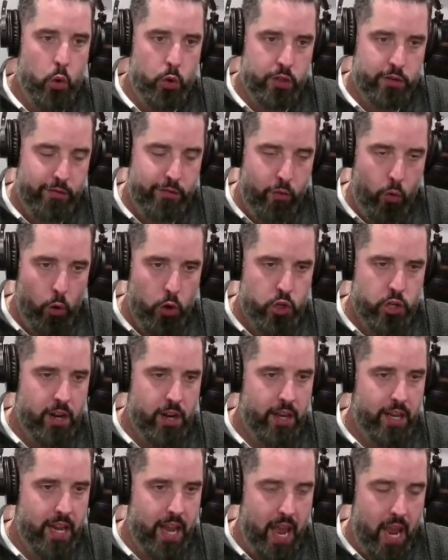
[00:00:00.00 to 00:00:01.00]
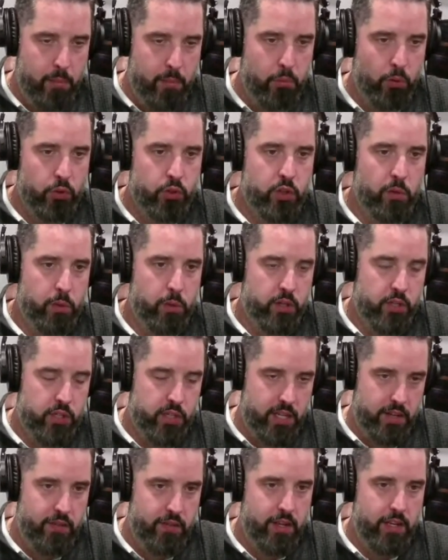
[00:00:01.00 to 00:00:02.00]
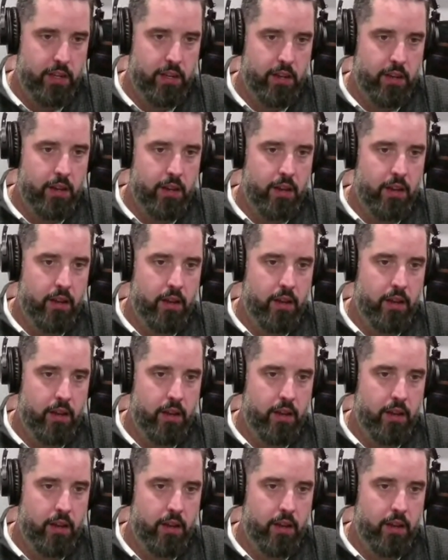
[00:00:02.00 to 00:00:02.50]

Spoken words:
who is fortunately able to perceive it.